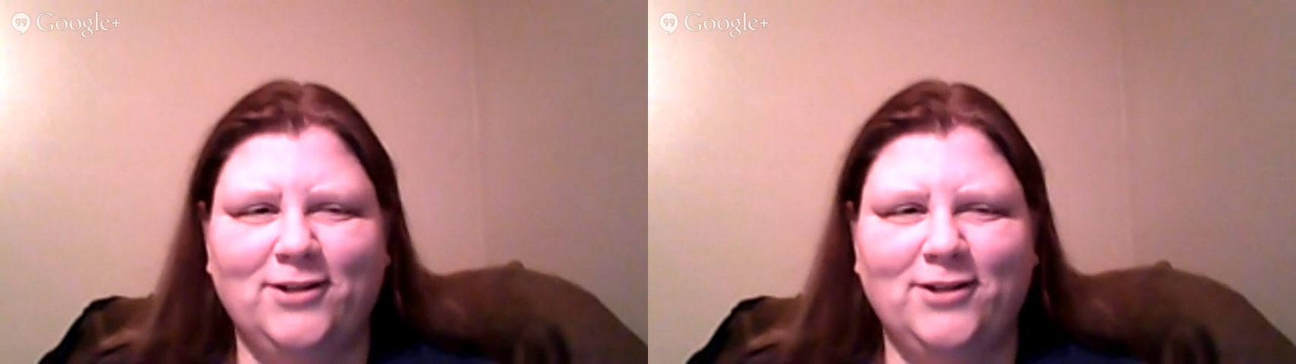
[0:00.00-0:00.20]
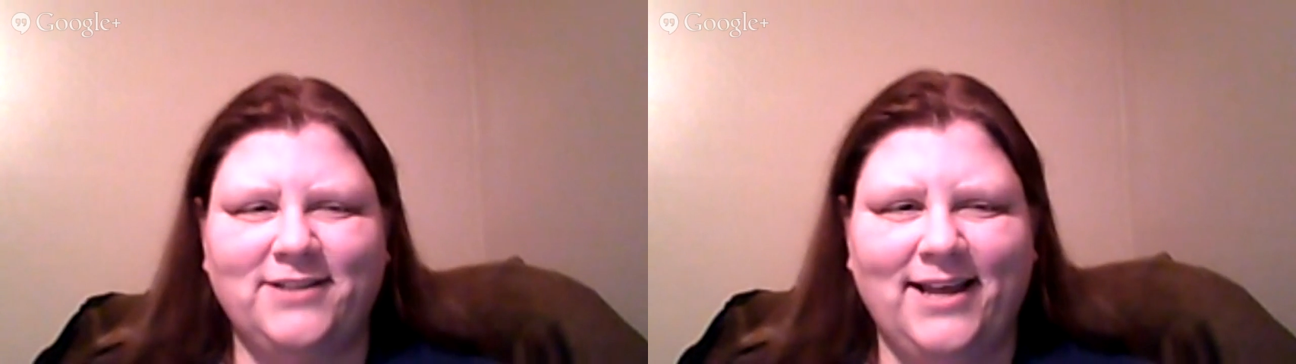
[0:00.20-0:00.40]

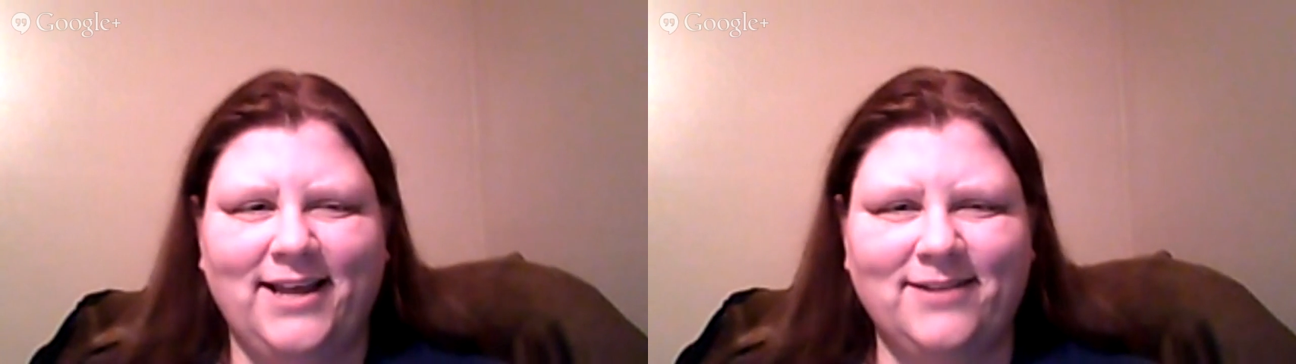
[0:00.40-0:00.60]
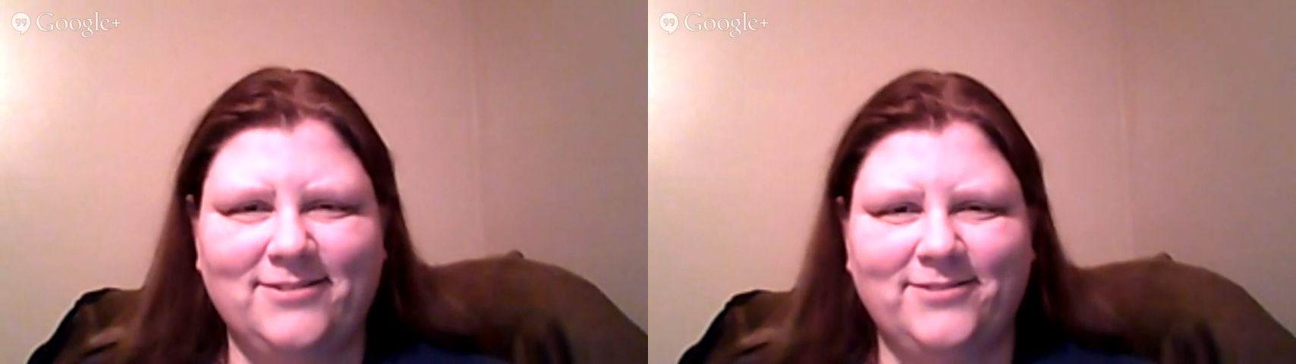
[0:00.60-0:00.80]

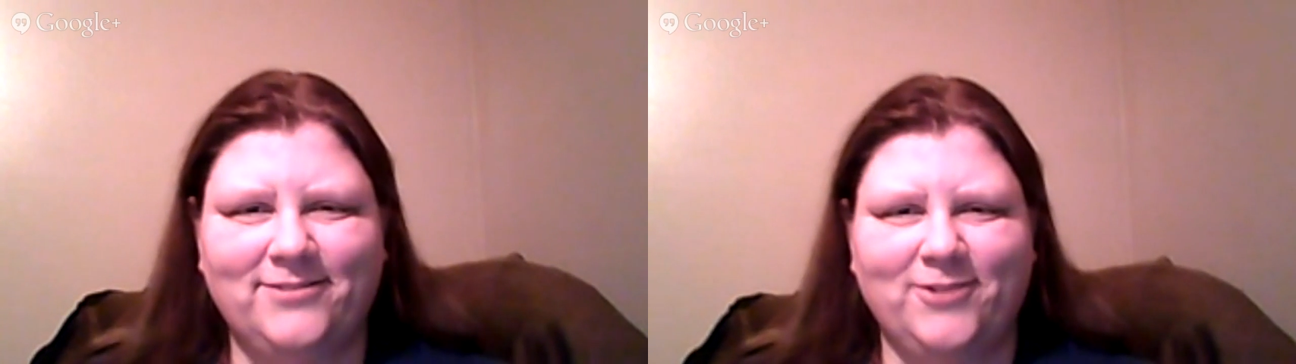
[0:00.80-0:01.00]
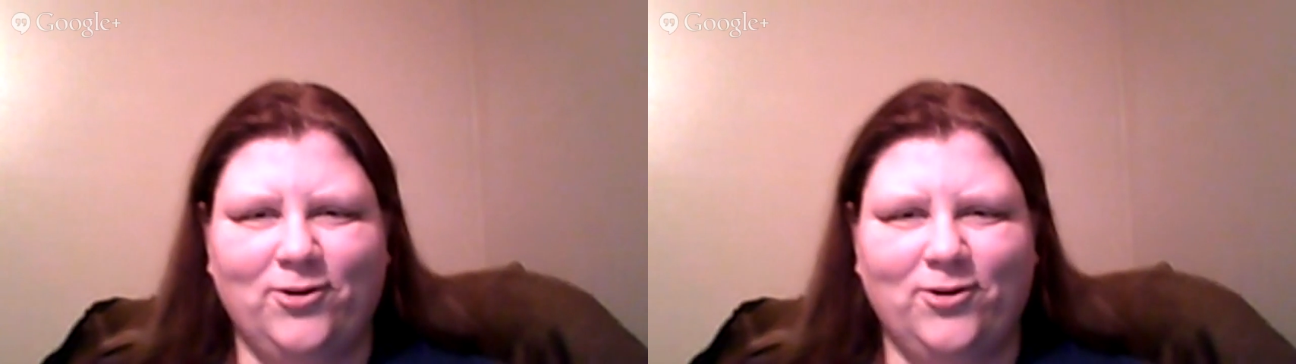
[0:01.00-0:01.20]
sack
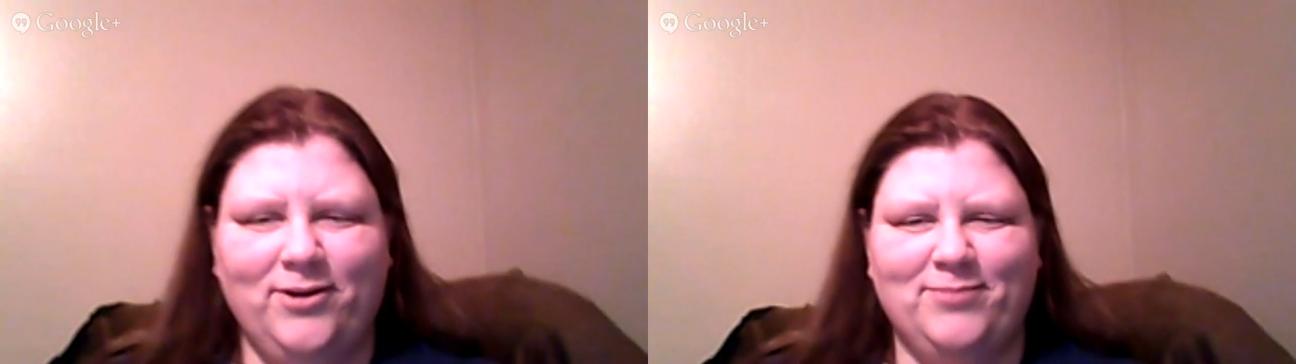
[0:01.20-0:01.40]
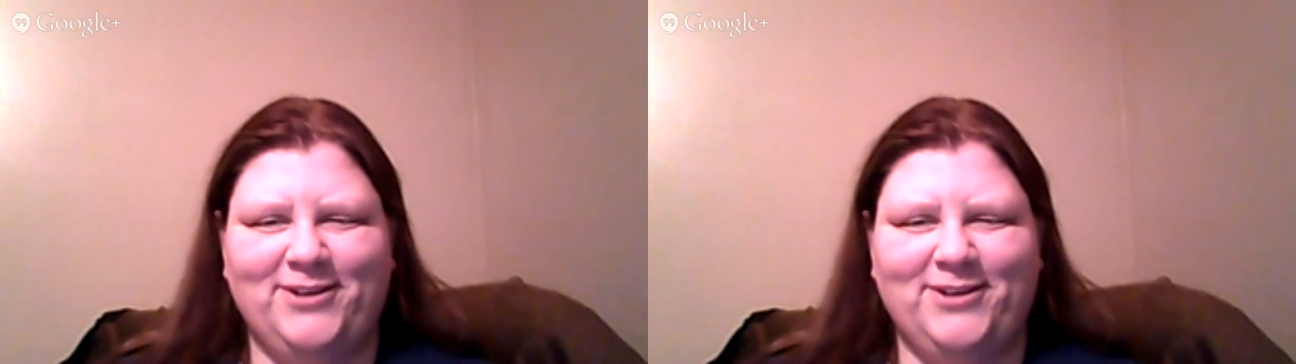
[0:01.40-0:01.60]

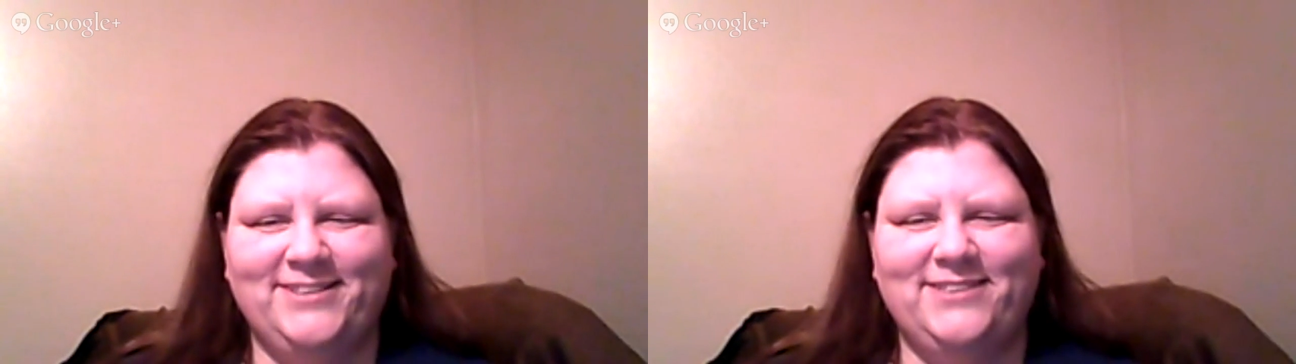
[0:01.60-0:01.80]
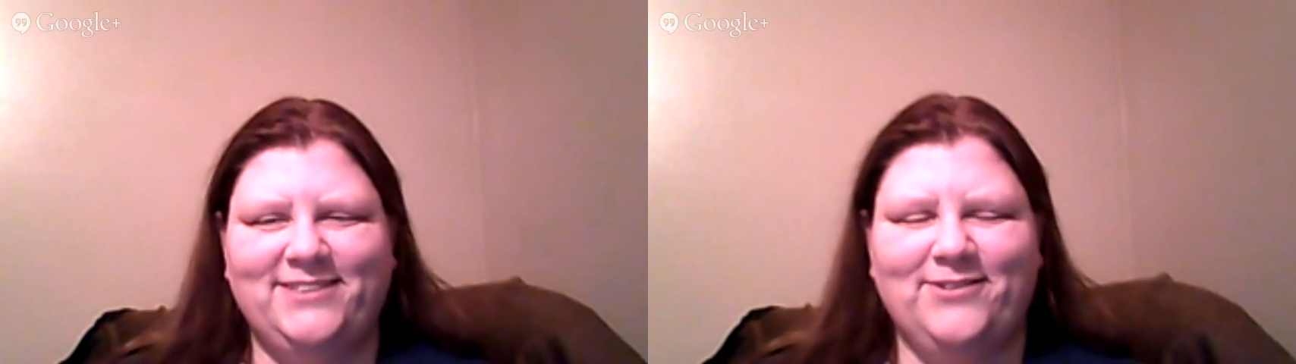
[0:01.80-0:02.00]
coin
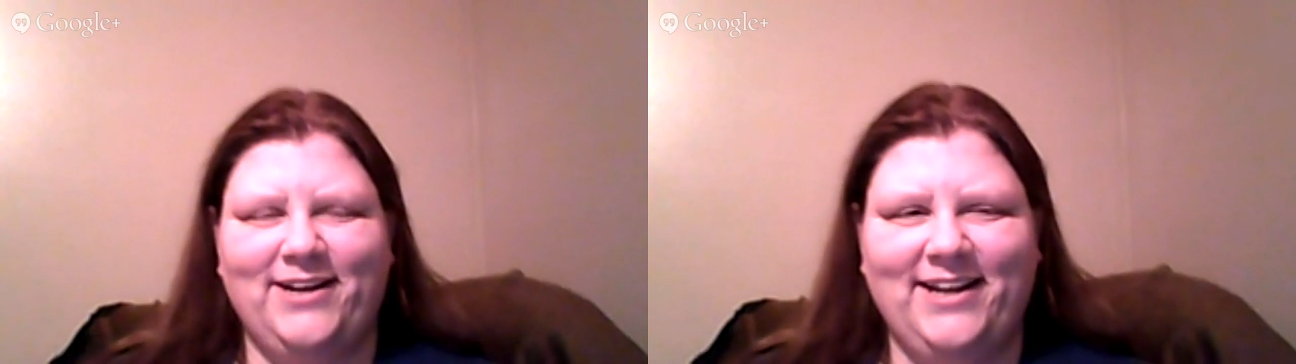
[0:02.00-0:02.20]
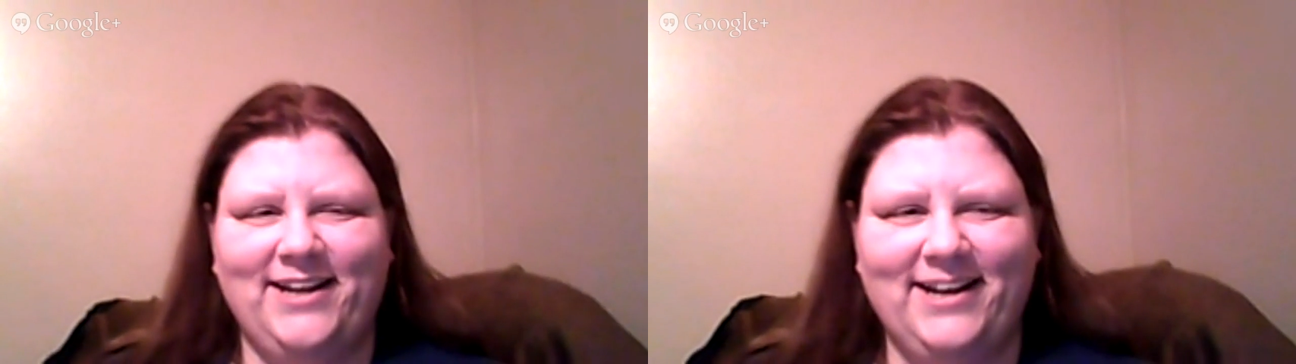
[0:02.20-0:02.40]
purses
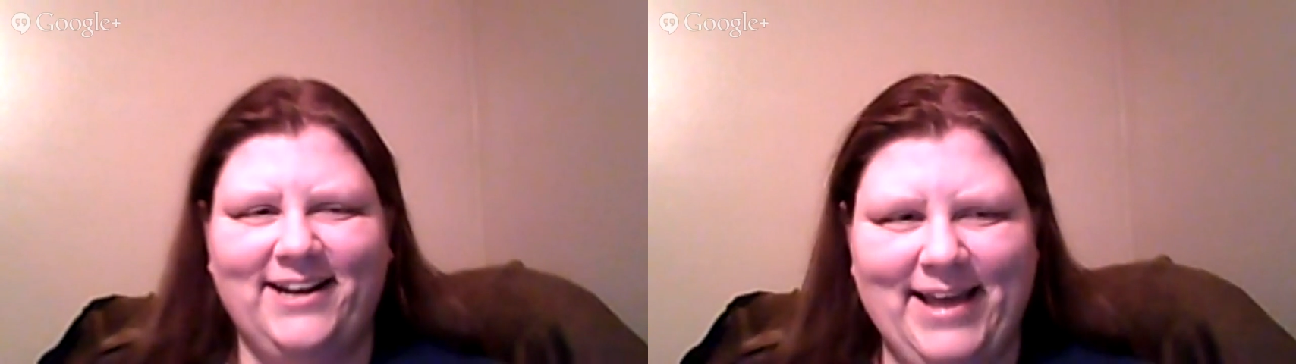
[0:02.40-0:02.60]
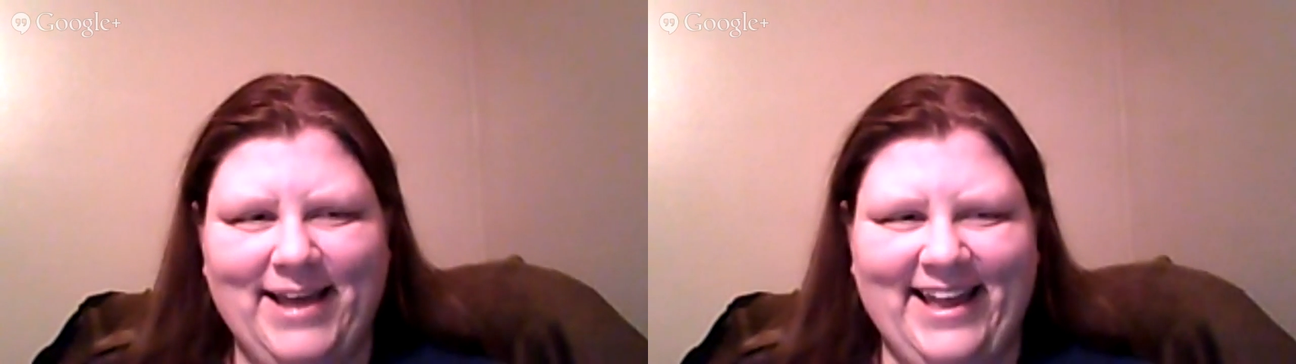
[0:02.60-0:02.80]

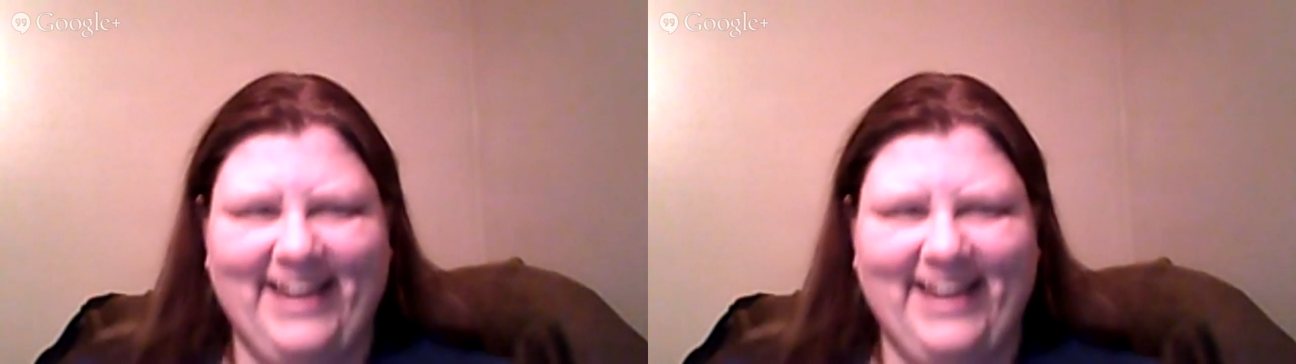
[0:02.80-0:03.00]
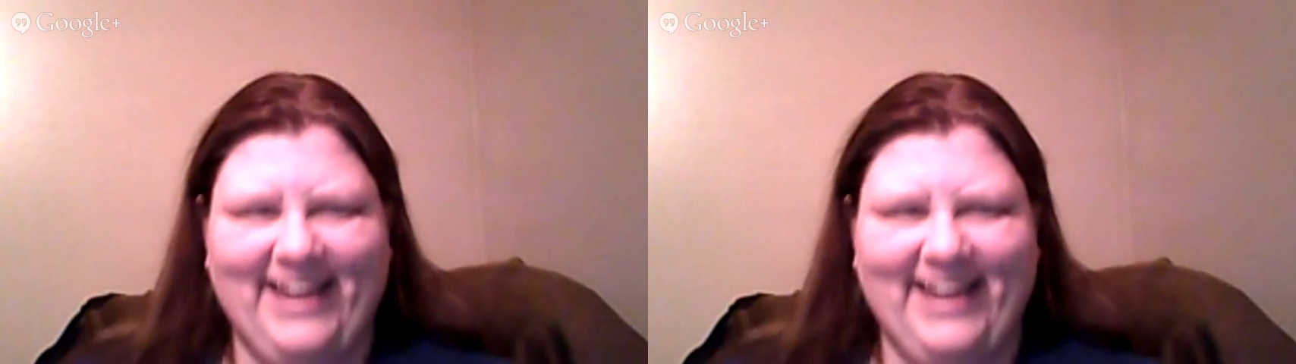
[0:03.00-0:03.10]
really bad.